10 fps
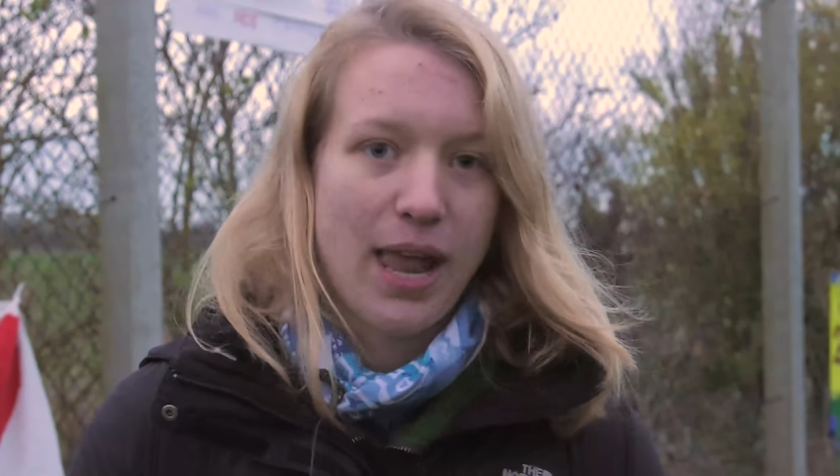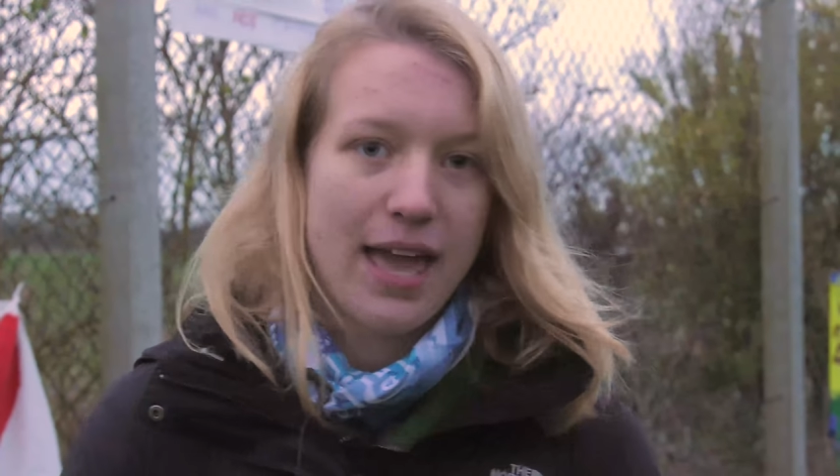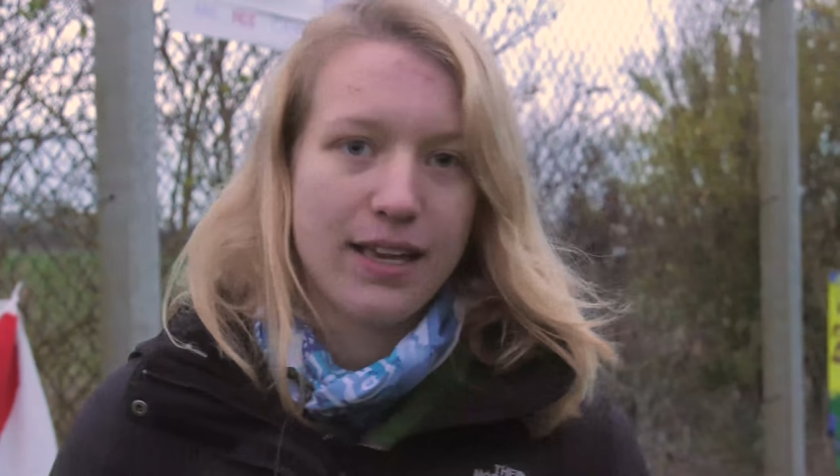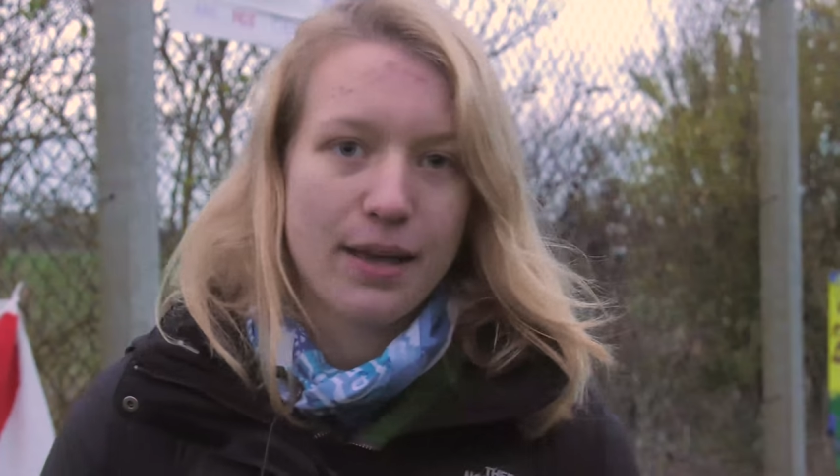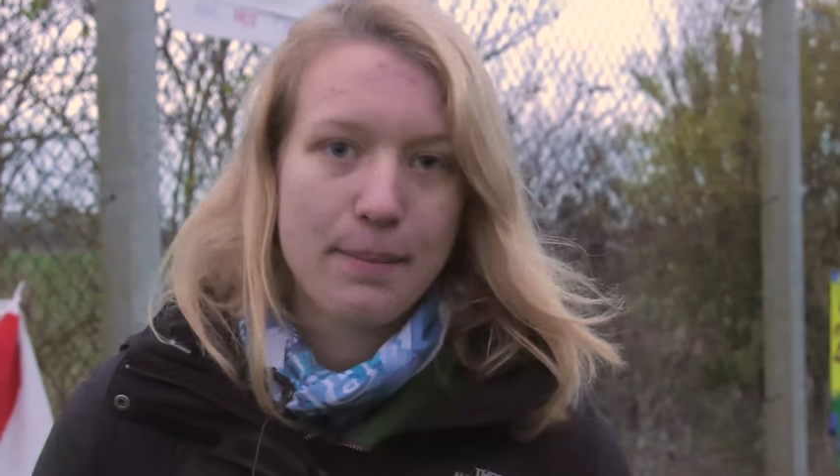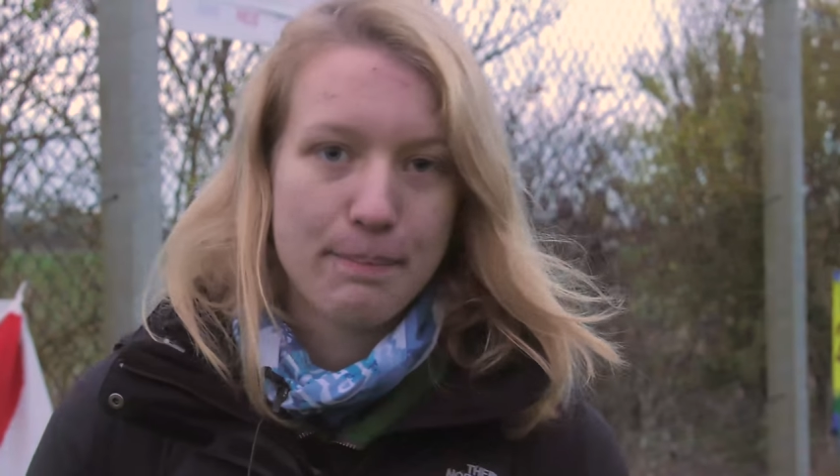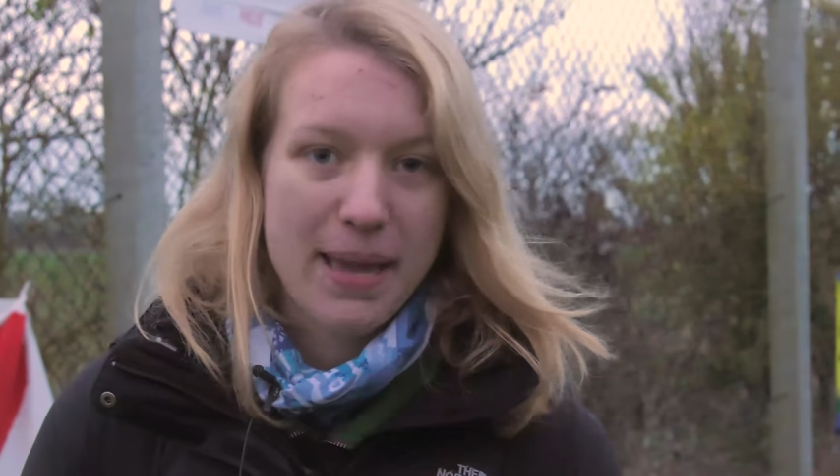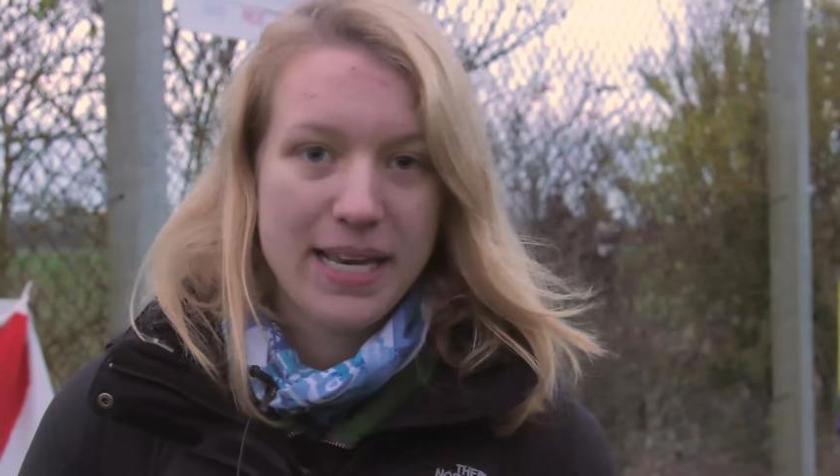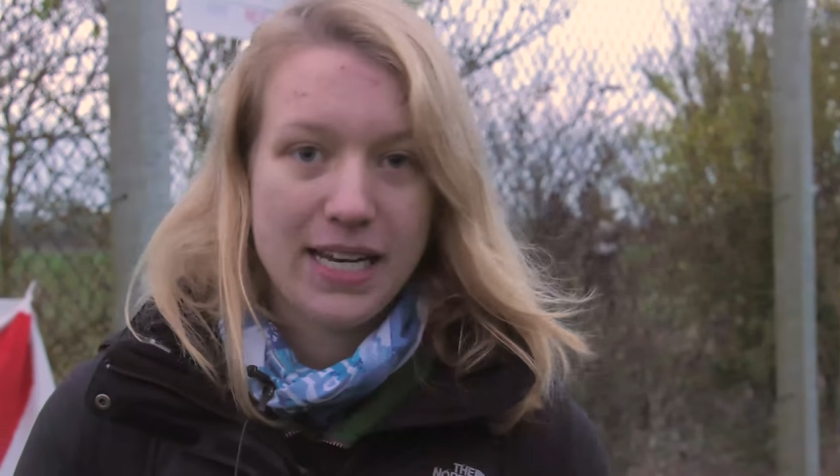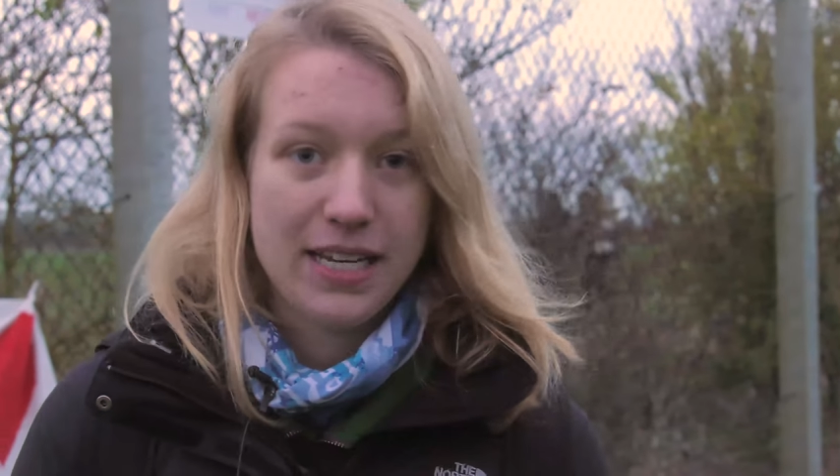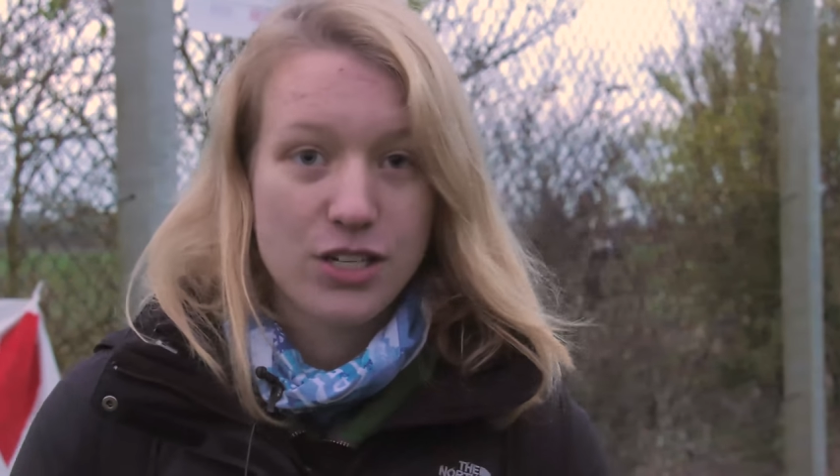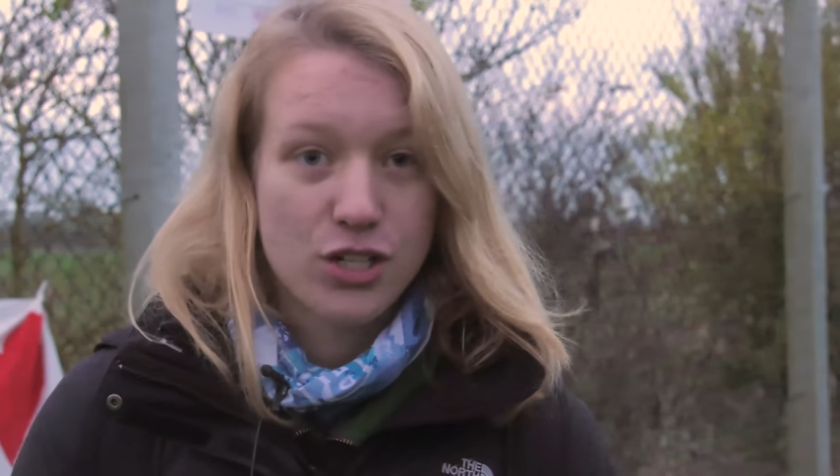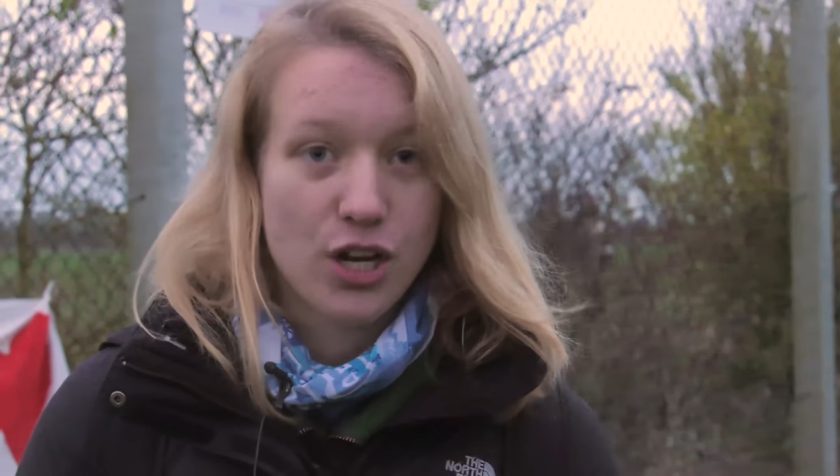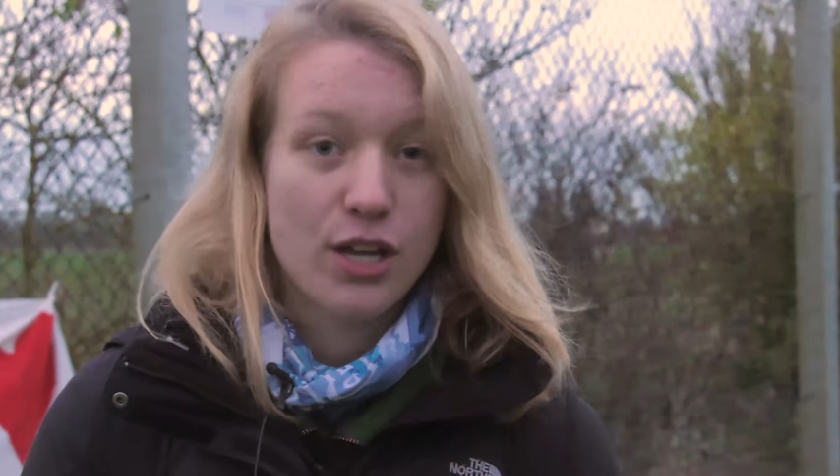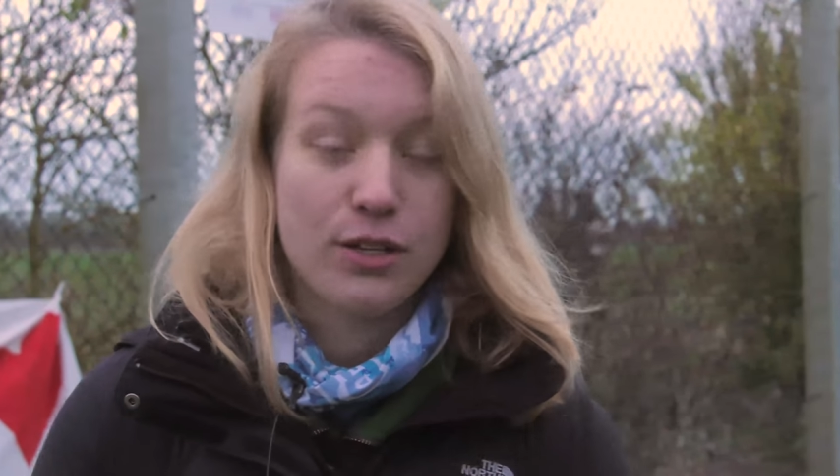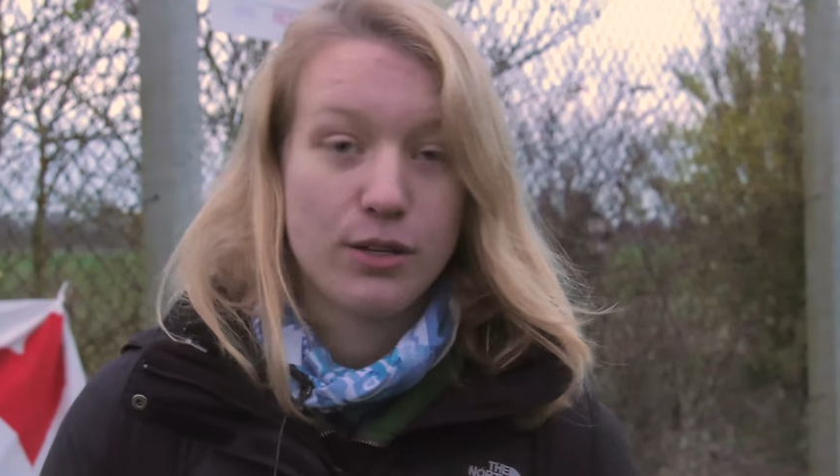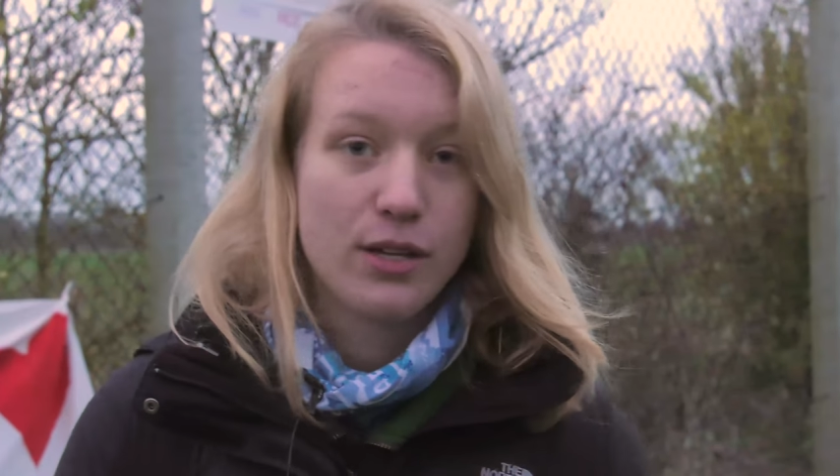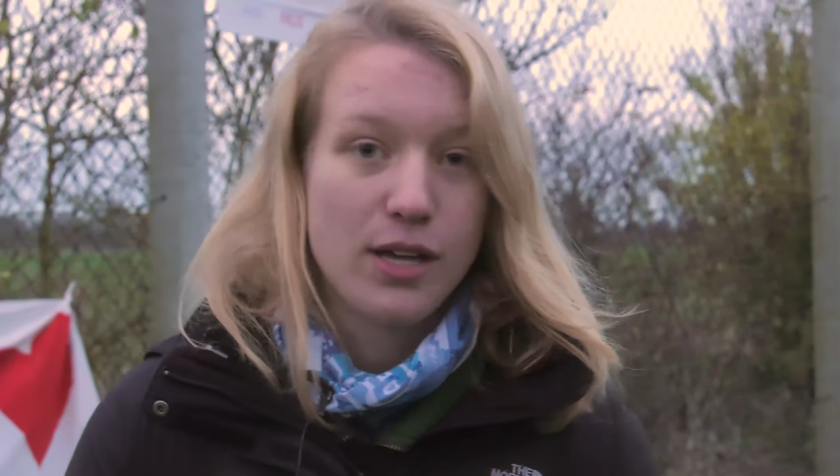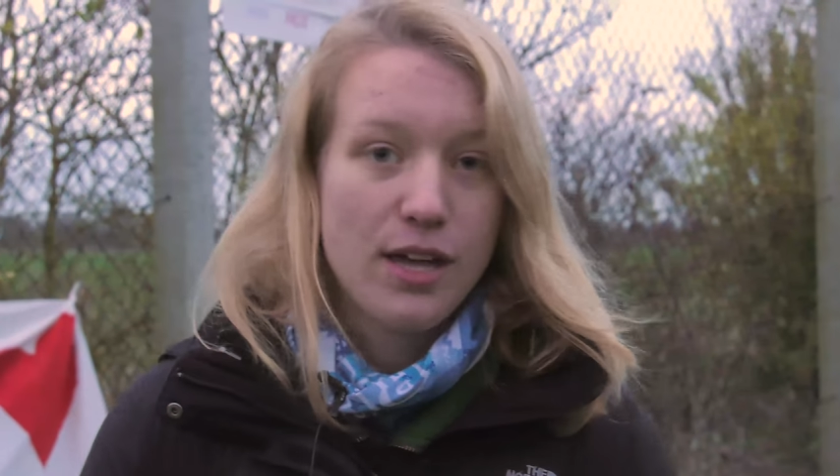like mainly to show